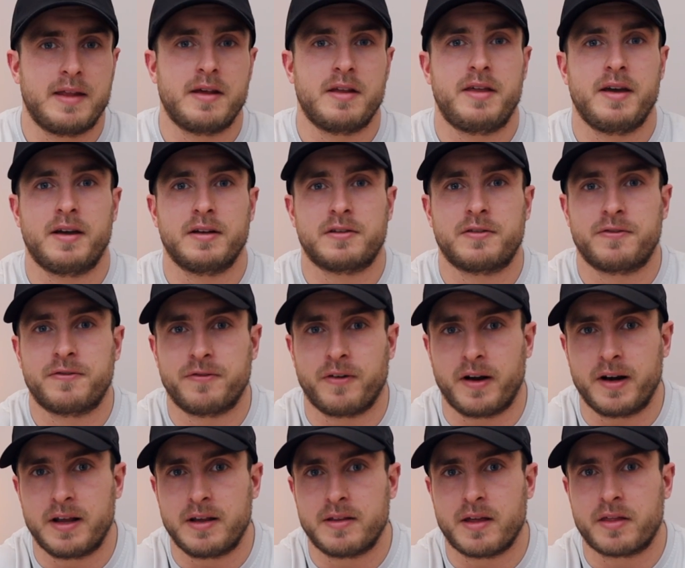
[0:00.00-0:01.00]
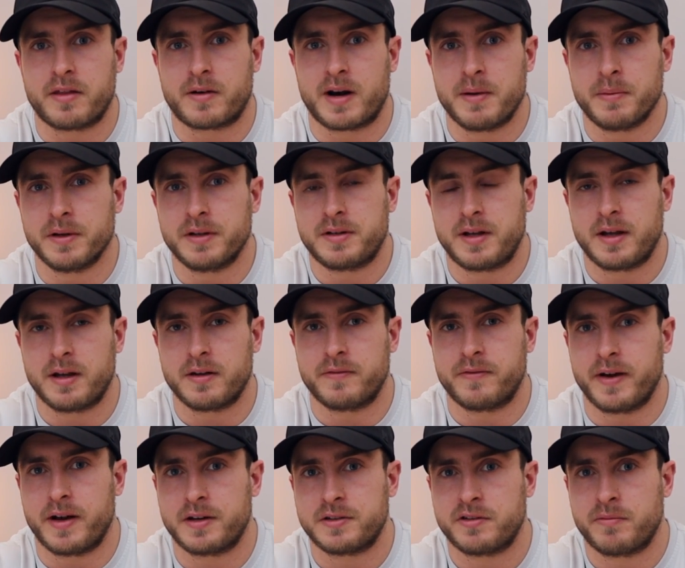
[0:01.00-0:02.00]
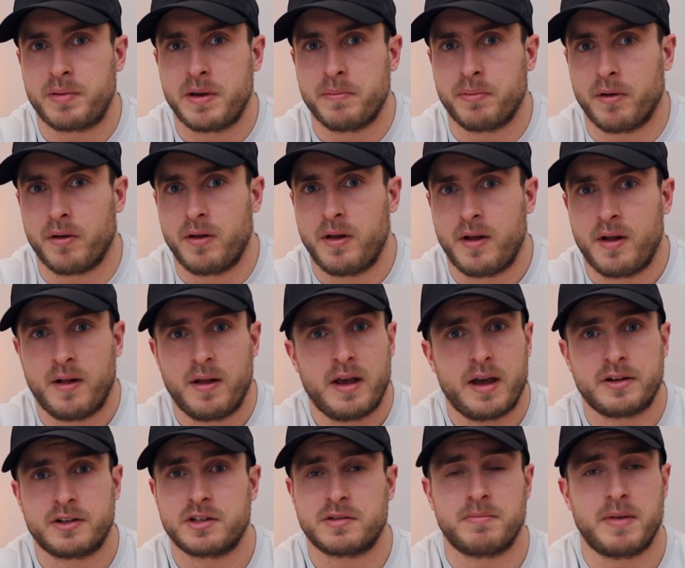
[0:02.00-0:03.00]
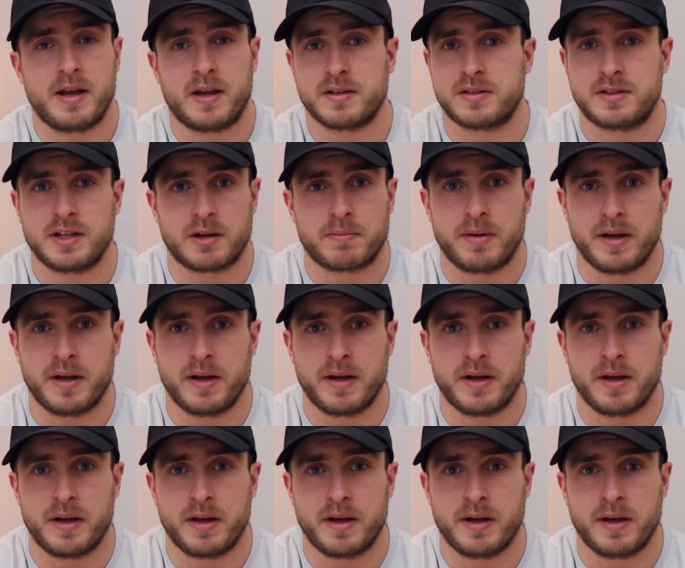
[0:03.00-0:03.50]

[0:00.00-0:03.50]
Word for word: and they think it's funny that they're able to take advantage of people and just make a sick